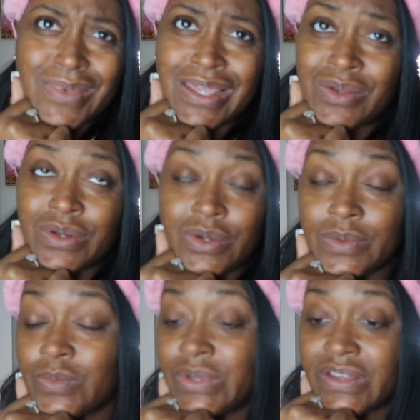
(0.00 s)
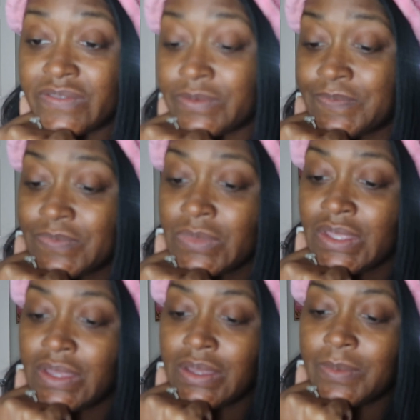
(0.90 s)
I don't know, whatever.
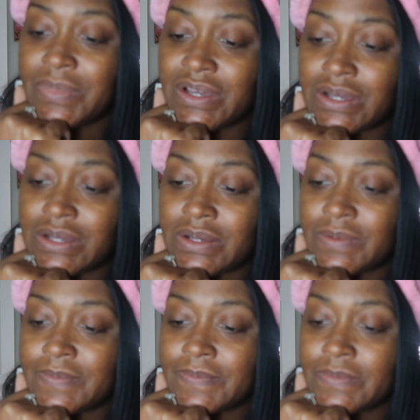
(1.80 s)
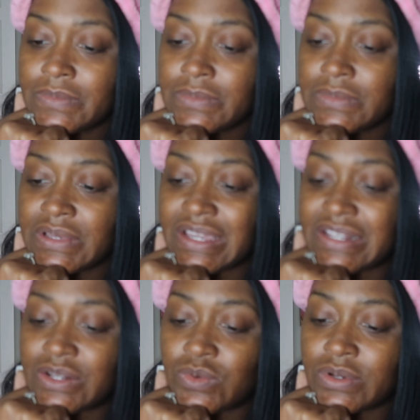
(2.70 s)
But um, I
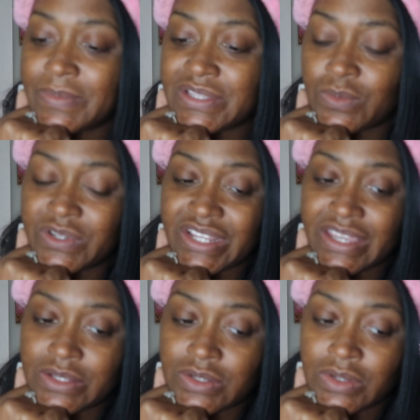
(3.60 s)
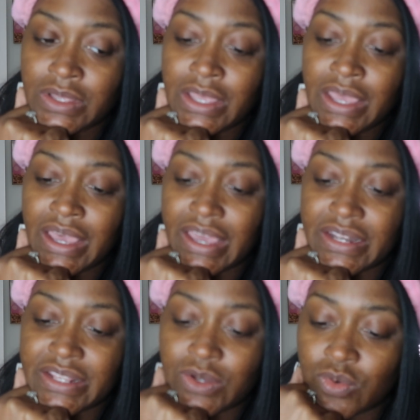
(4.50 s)
need to order me some witch hazel. I
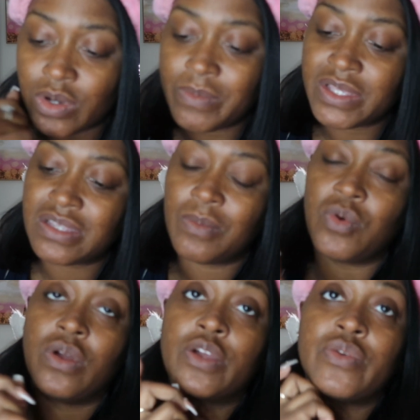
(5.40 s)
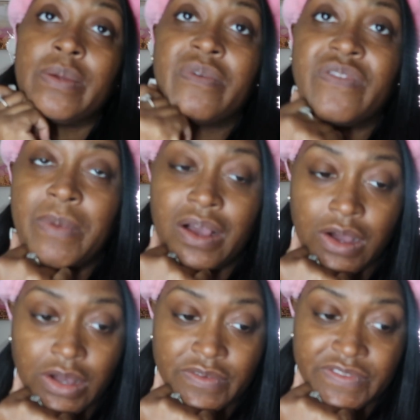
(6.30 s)
need to order me some more creamer for my
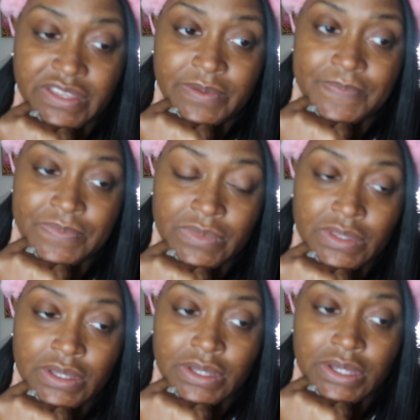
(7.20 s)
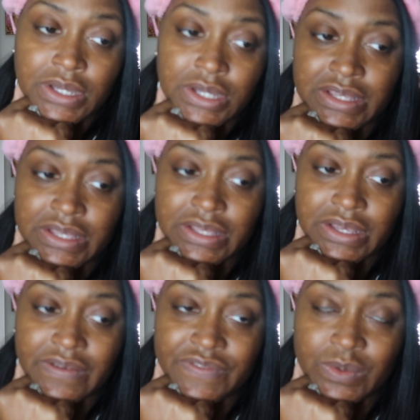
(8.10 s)
coffee.
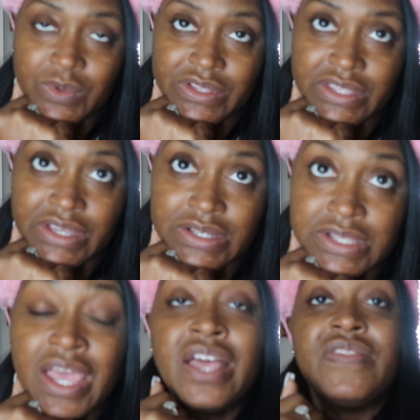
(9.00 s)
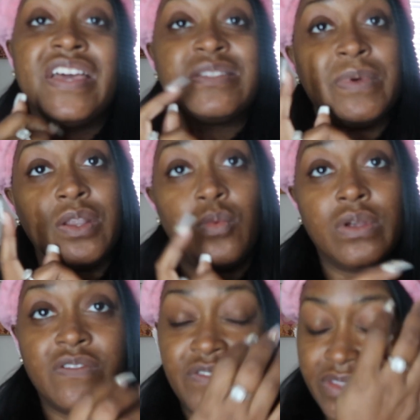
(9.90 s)
A few more things. That's been a
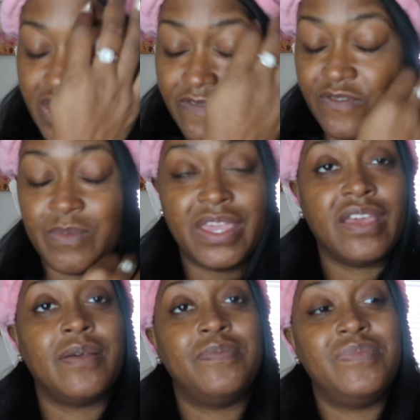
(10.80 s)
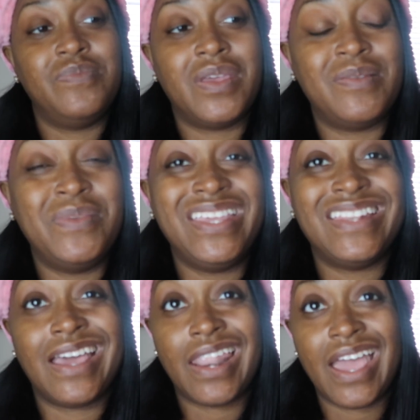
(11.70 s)
wonderful thing for me. N me
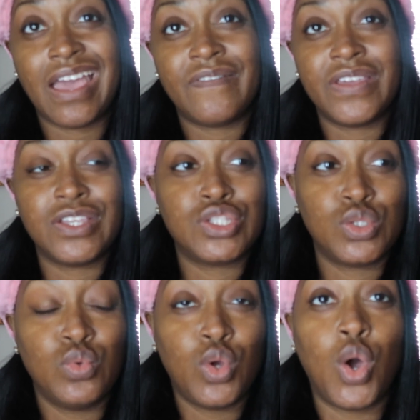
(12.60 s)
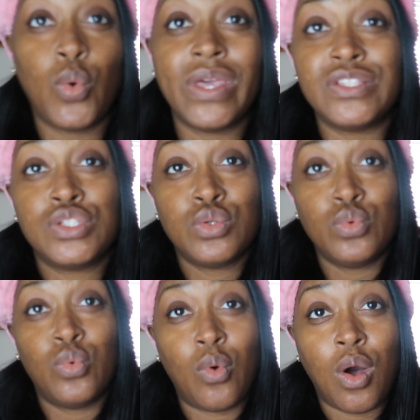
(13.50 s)
not having to go into
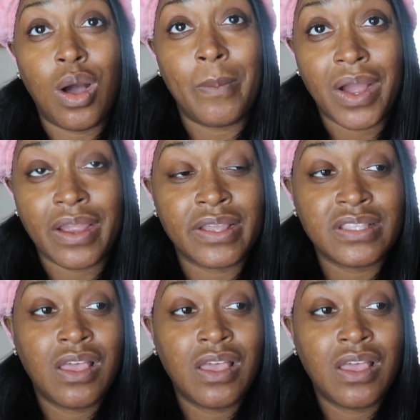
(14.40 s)
Walmart